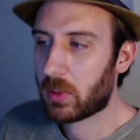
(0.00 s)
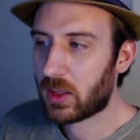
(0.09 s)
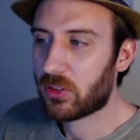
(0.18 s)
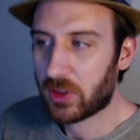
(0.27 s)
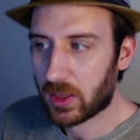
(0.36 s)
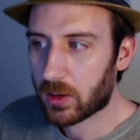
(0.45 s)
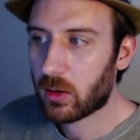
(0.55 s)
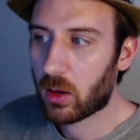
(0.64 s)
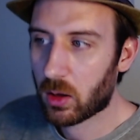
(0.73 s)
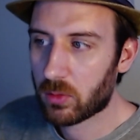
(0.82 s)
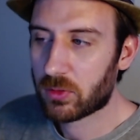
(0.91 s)
base 10
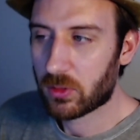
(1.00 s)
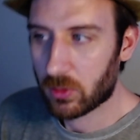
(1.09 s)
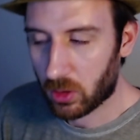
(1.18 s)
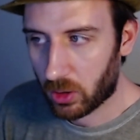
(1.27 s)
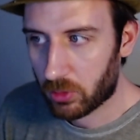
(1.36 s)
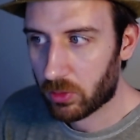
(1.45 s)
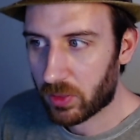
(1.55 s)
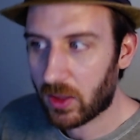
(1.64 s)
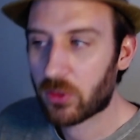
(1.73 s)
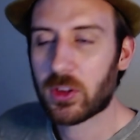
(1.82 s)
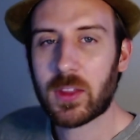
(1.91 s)
of
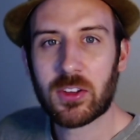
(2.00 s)
100,000,